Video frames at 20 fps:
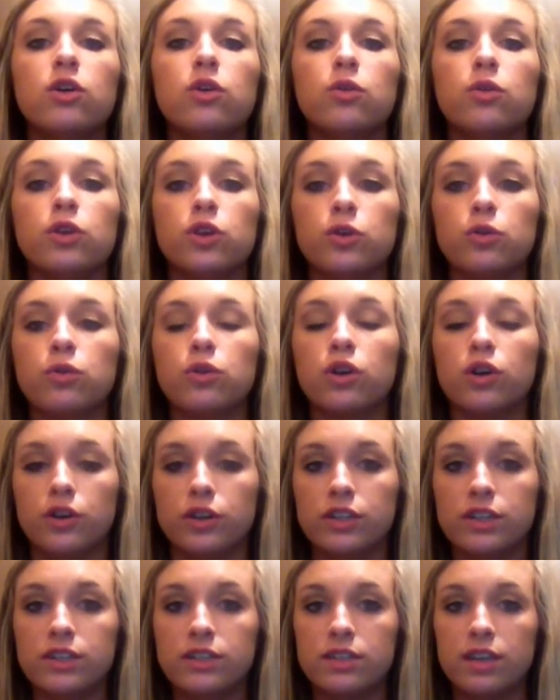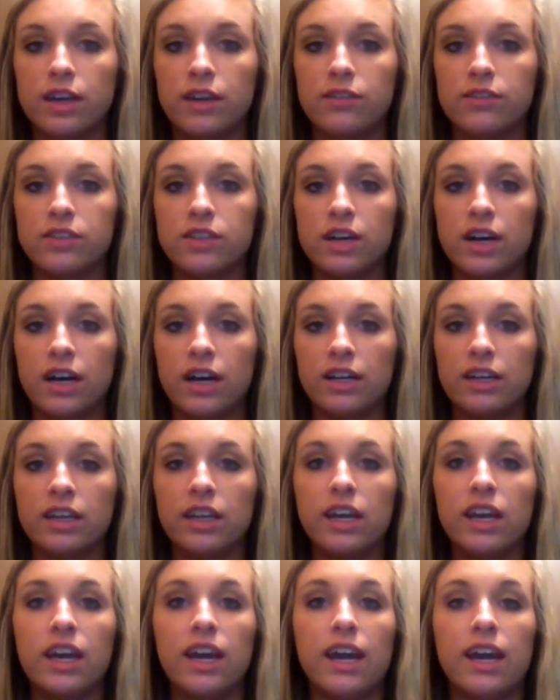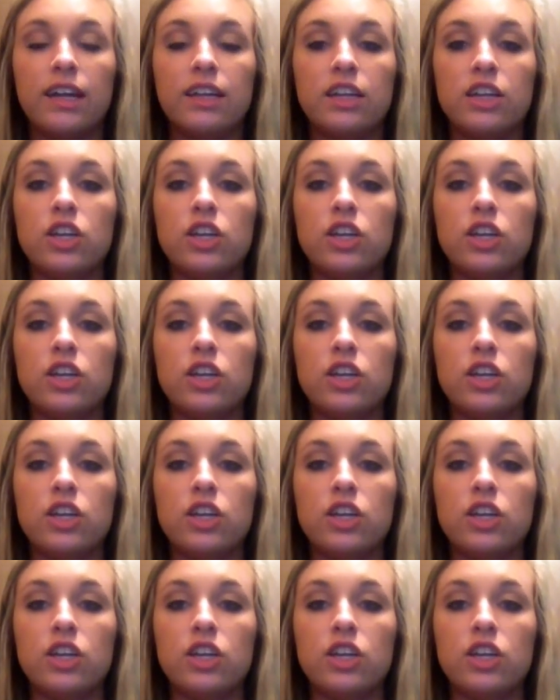you are on the safe side and that